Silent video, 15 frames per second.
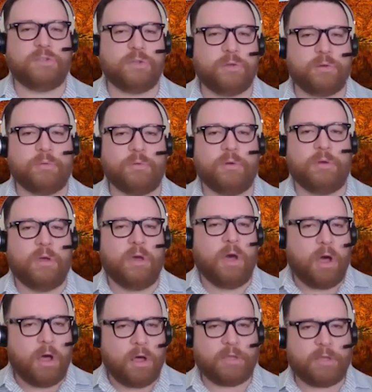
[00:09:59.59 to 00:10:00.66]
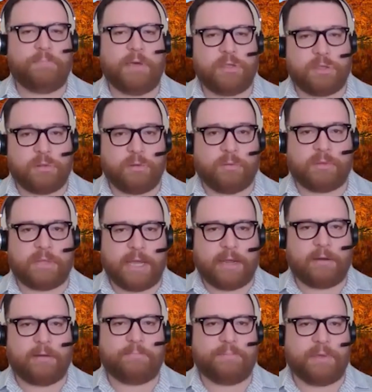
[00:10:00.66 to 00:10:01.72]
to occupational
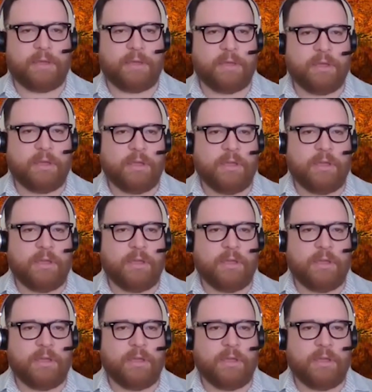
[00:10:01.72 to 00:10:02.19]
therapy.